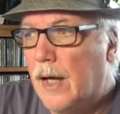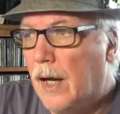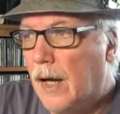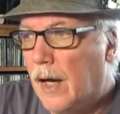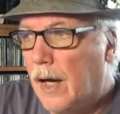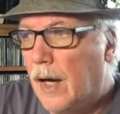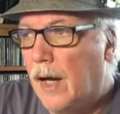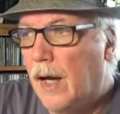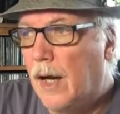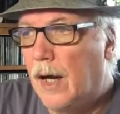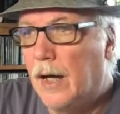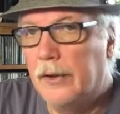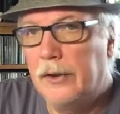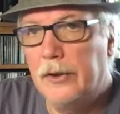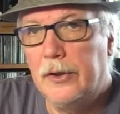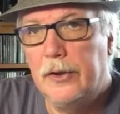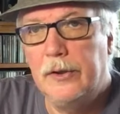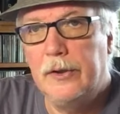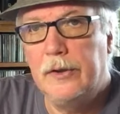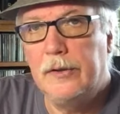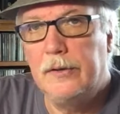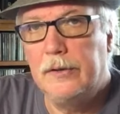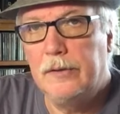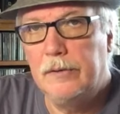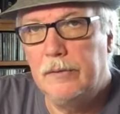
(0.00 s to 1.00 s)

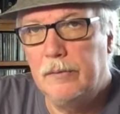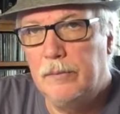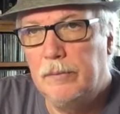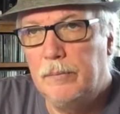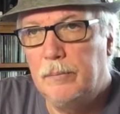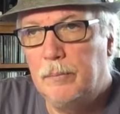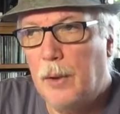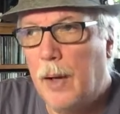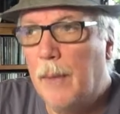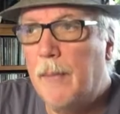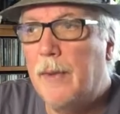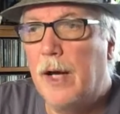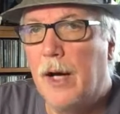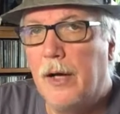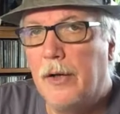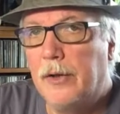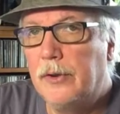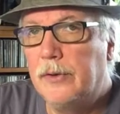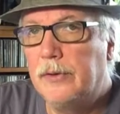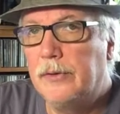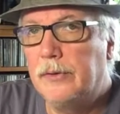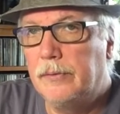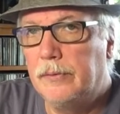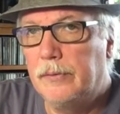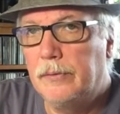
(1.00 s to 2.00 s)
100, probably
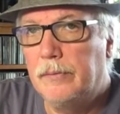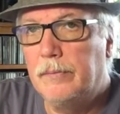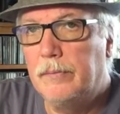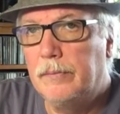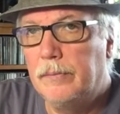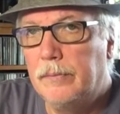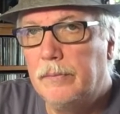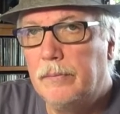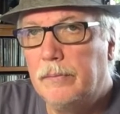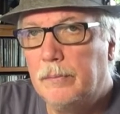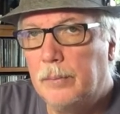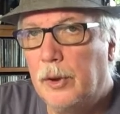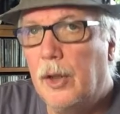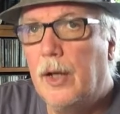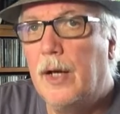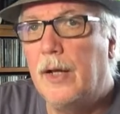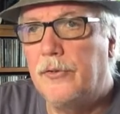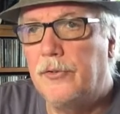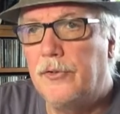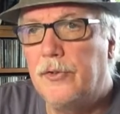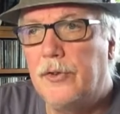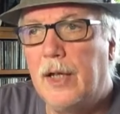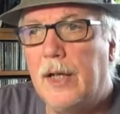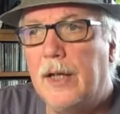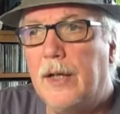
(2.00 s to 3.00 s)
100 and plus
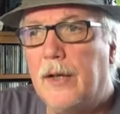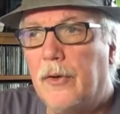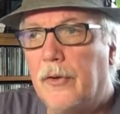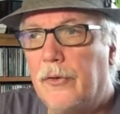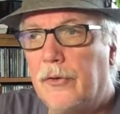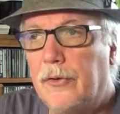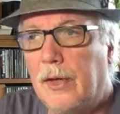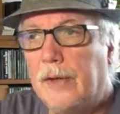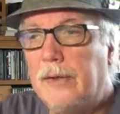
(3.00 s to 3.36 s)
sales.